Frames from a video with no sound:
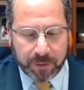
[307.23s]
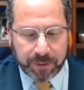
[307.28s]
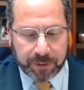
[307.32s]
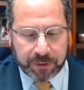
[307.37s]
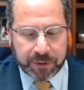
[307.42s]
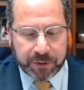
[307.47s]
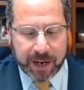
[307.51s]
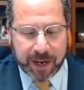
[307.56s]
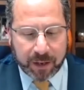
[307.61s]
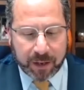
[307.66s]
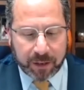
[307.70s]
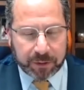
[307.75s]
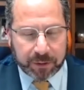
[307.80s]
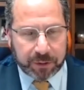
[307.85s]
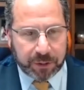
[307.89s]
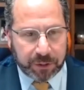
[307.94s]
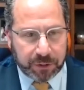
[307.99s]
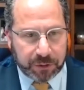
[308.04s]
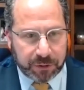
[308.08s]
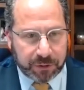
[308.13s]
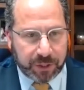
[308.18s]
the
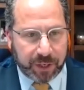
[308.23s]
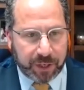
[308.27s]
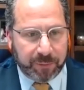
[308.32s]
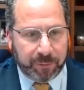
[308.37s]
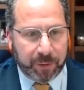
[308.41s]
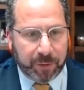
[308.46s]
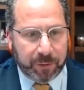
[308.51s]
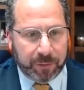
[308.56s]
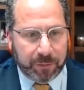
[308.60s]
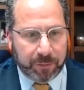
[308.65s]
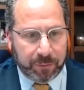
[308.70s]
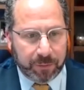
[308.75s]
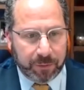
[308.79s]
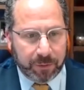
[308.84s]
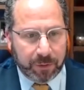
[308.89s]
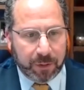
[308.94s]
challenges that have been